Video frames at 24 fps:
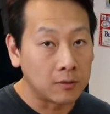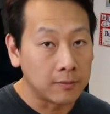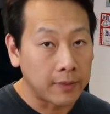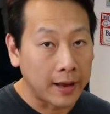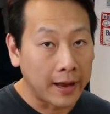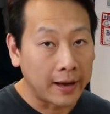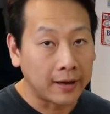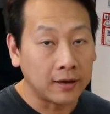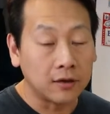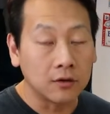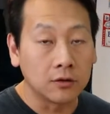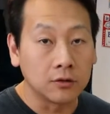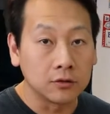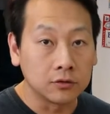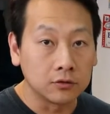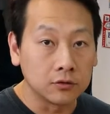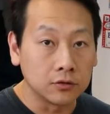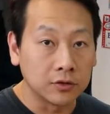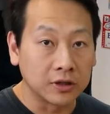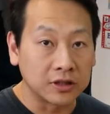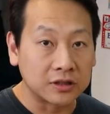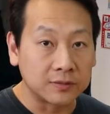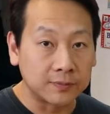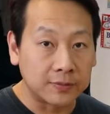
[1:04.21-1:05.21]
bank or
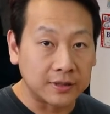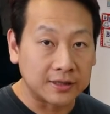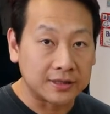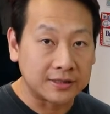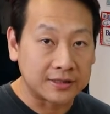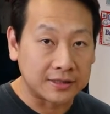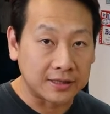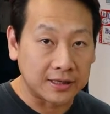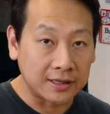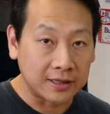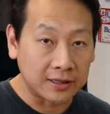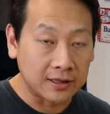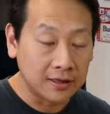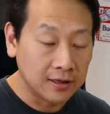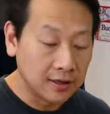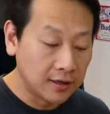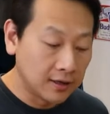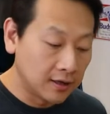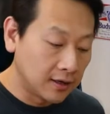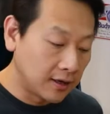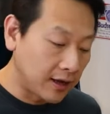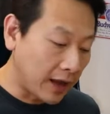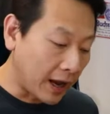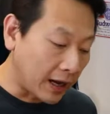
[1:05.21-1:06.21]
USB-C,
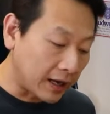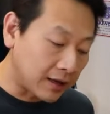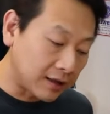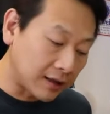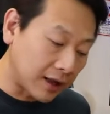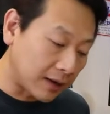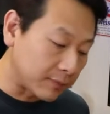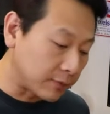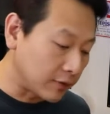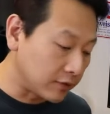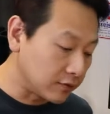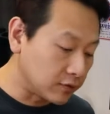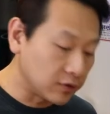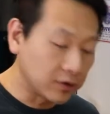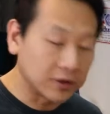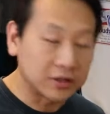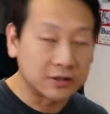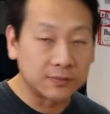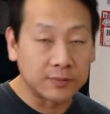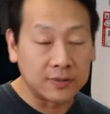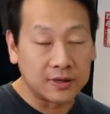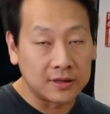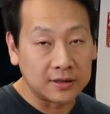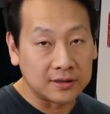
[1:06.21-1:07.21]
any type of
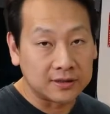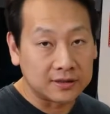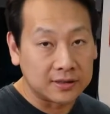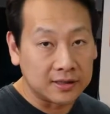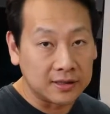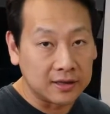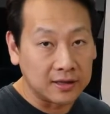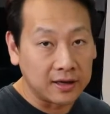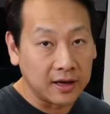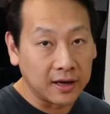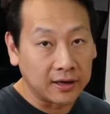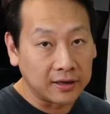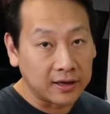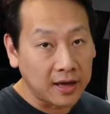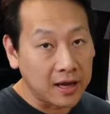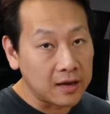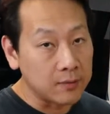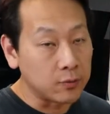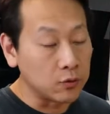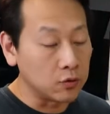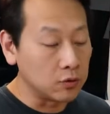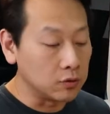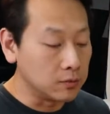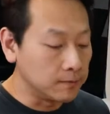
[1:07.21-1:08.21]
USB-C
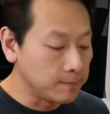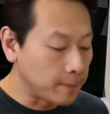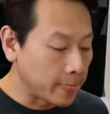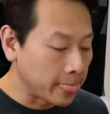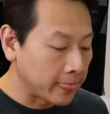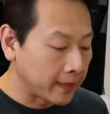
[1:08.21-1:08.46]
cable.